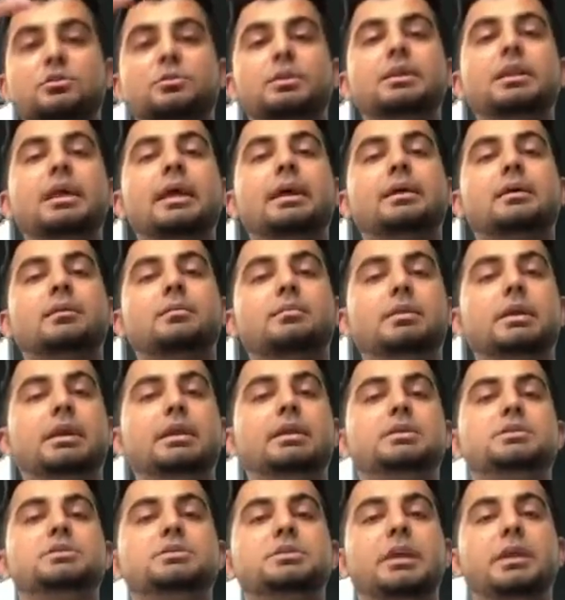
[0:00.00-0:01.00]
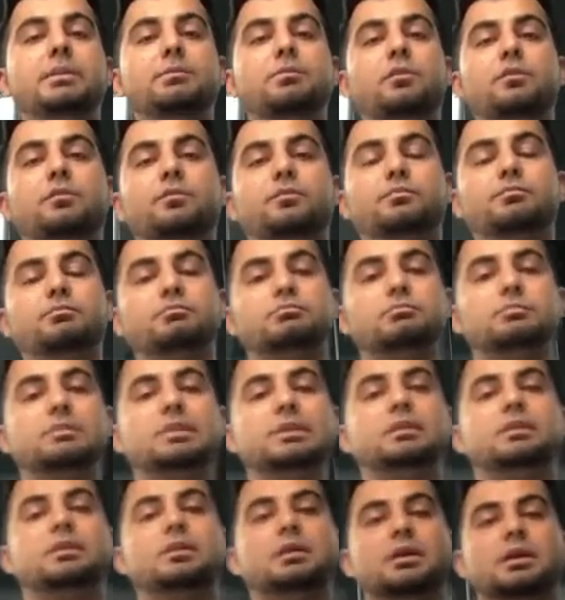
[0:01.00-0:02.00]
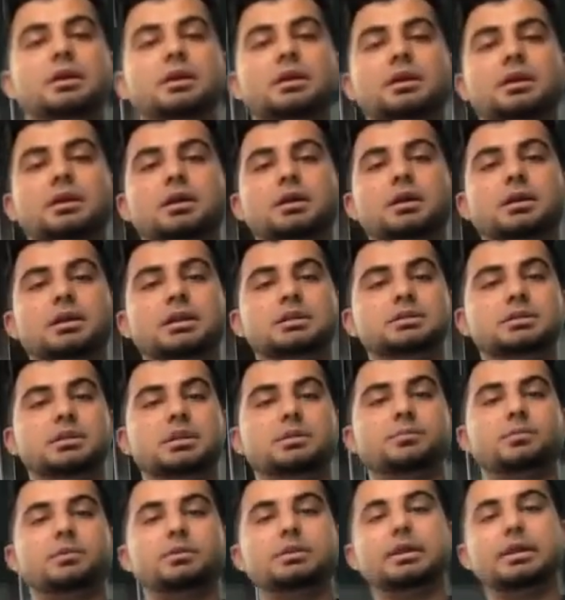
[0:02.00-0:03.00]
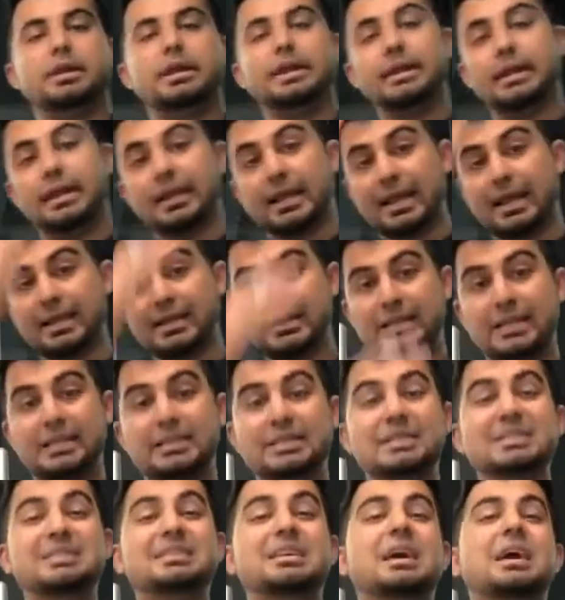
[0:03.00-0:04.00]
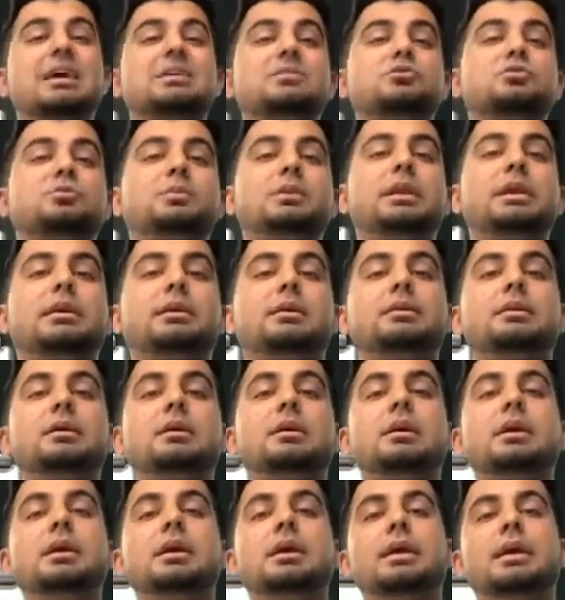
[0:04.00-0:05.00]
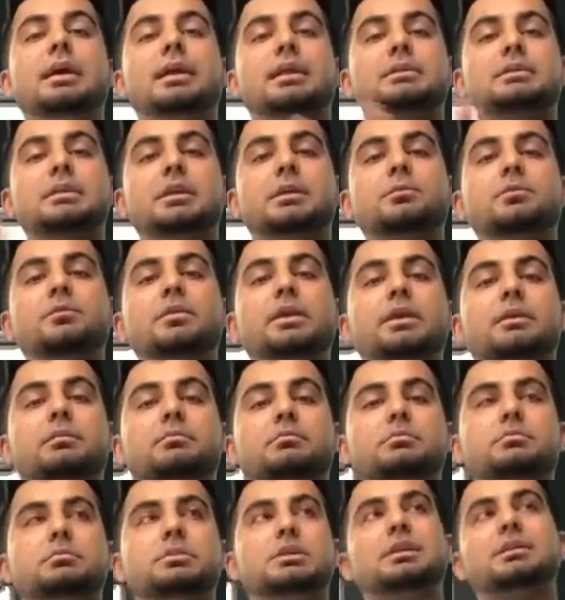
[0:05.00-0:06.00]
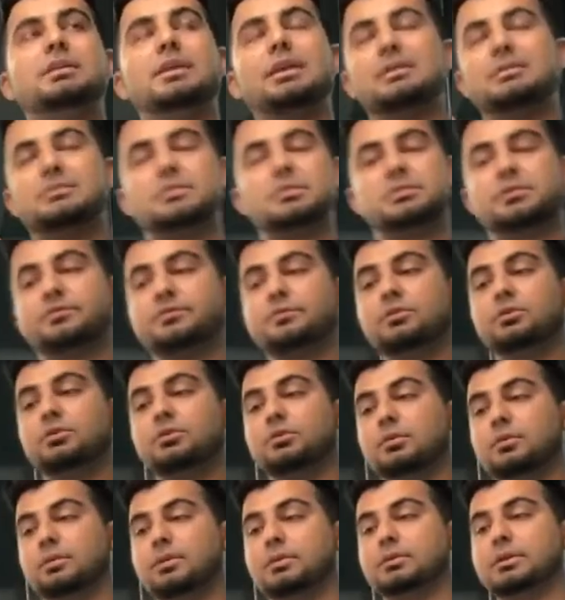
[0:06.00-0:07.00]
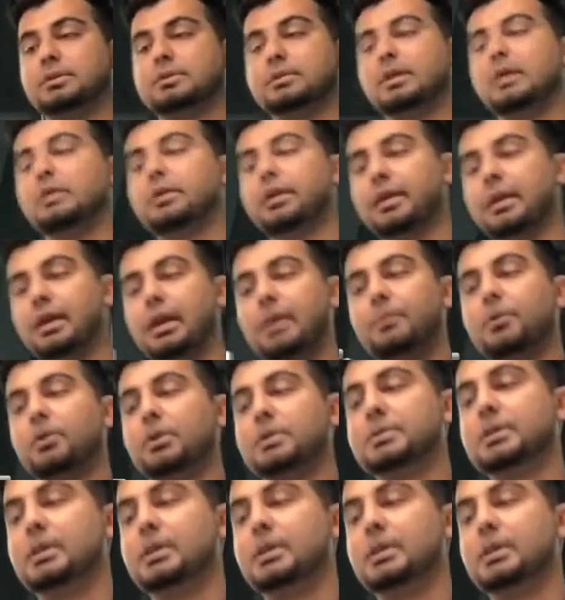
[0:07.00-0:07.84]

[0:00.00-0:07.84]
to be like in a shape of it has to be like in a shape of like tree analysis. If you know about it, okay, I'm gonna